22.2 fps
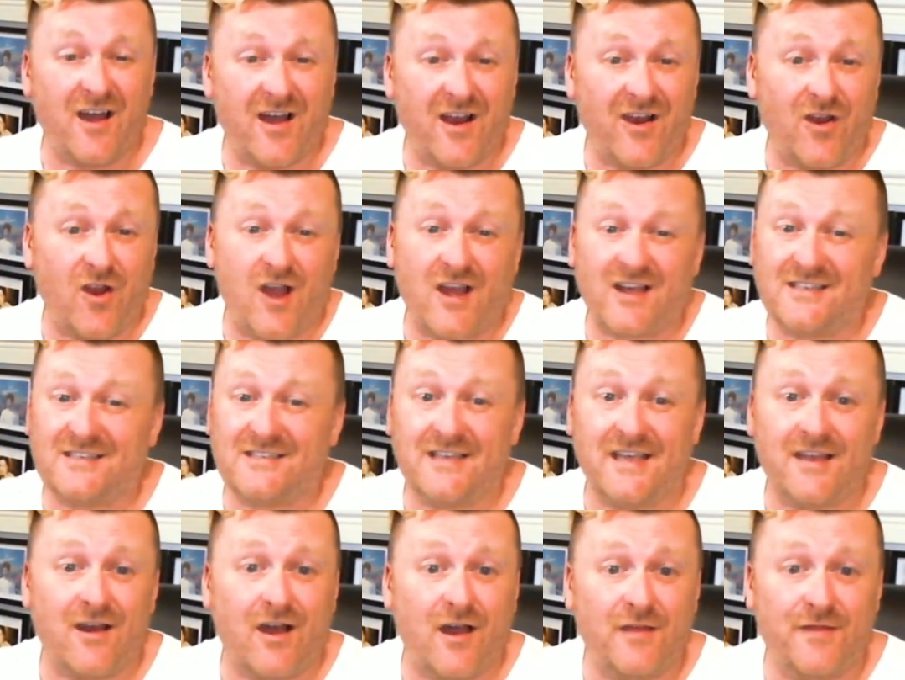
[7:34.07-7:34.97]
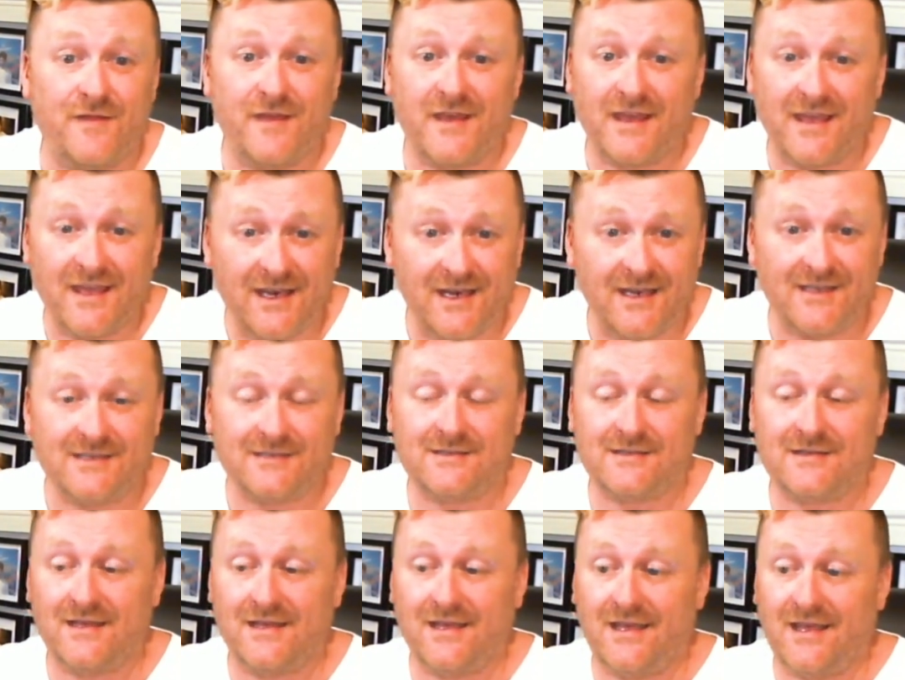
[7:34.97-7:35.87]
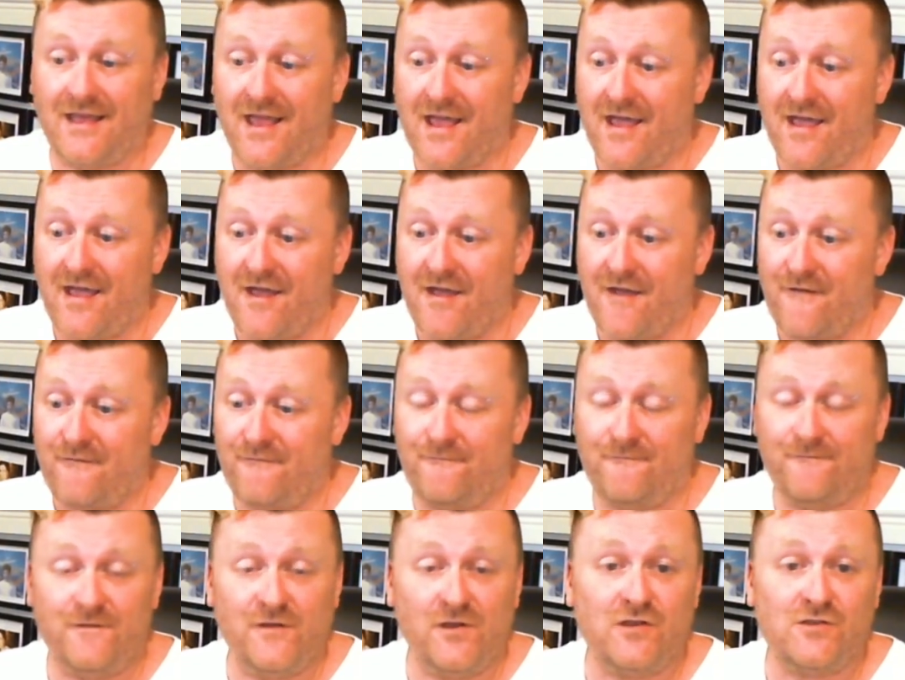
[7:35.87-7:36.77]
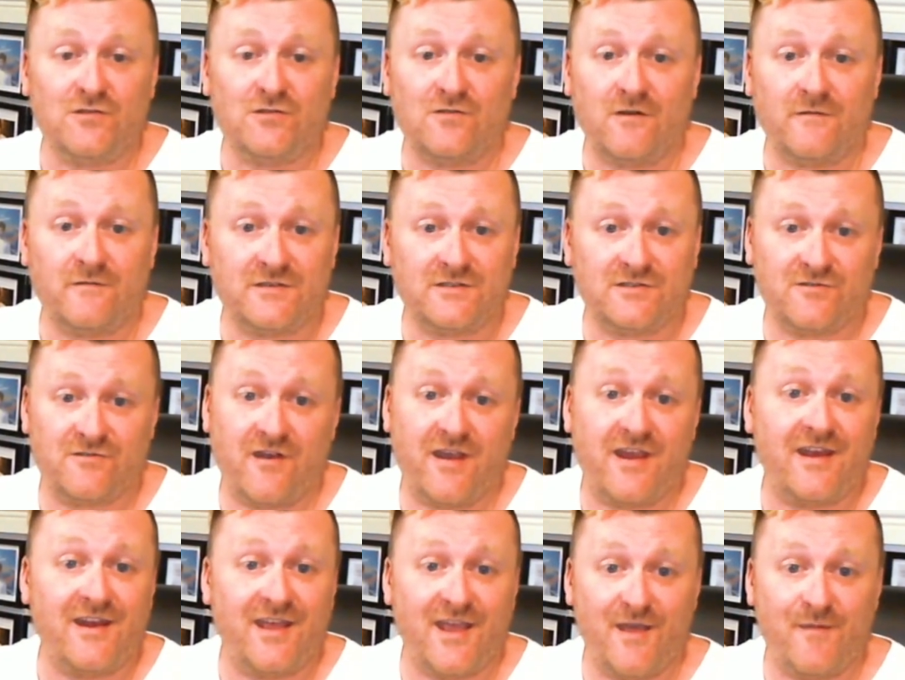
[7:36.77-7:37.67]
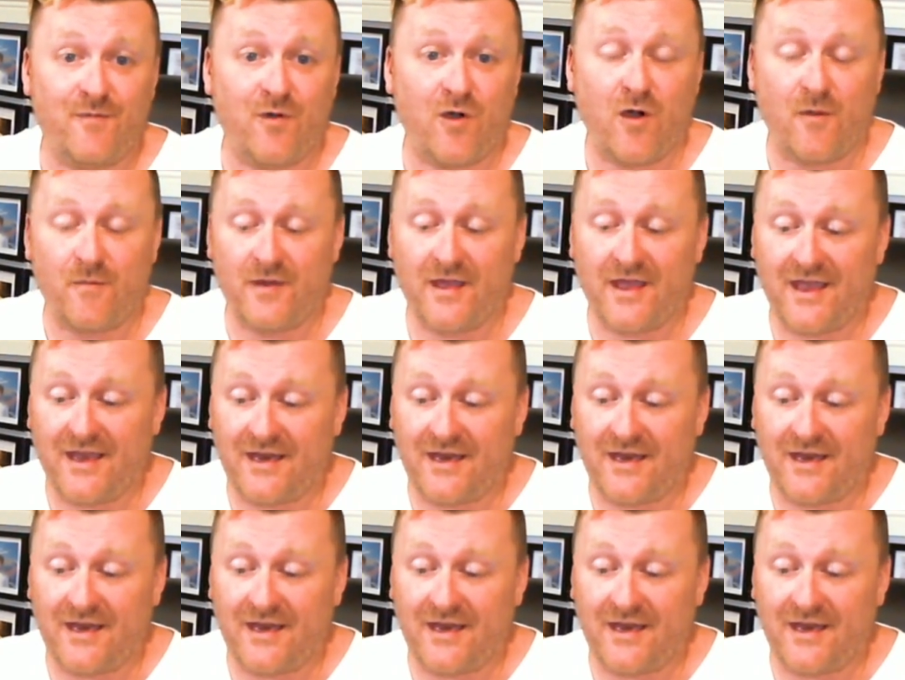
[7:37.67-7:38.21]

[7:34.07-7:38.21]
Like I said, I think it is the future of Australian hip hop.